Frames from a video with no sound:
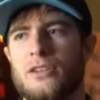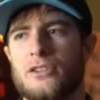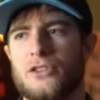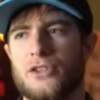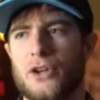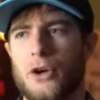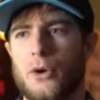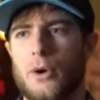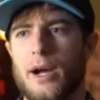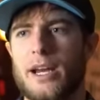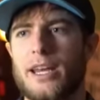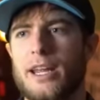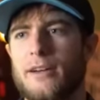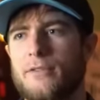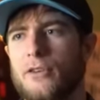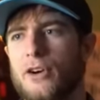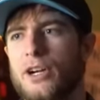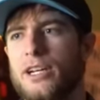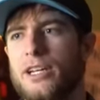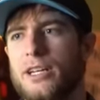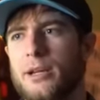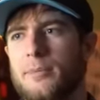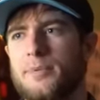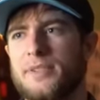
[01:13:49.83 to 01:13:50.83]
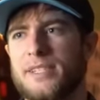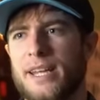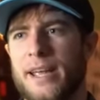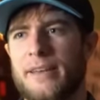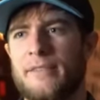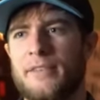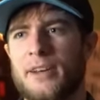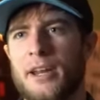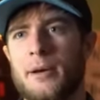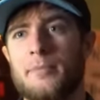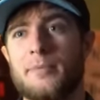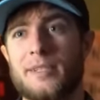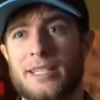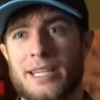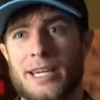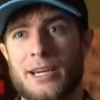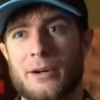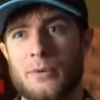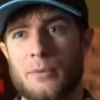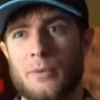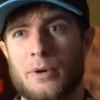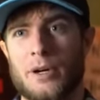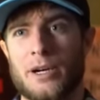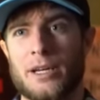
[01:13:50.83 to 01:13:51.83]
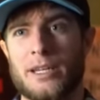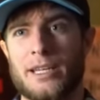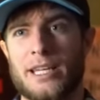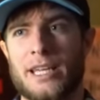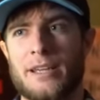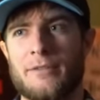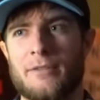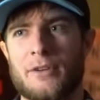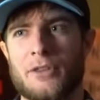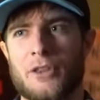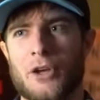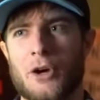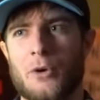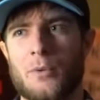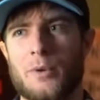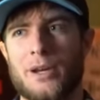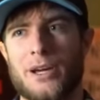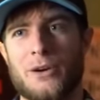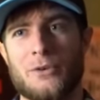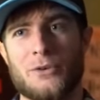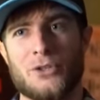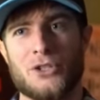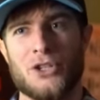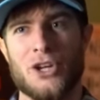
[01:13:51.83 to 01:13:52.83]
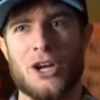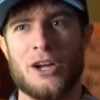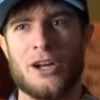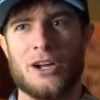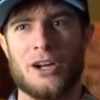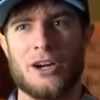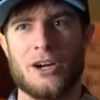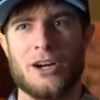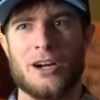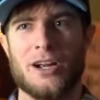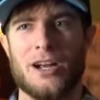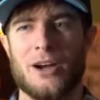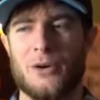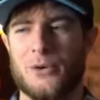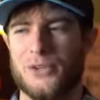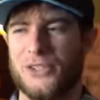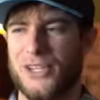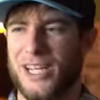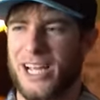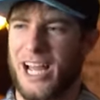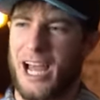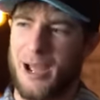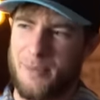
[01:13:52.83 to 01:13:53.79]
So I never ended up saving up to get one, even though when I was younger, I was like,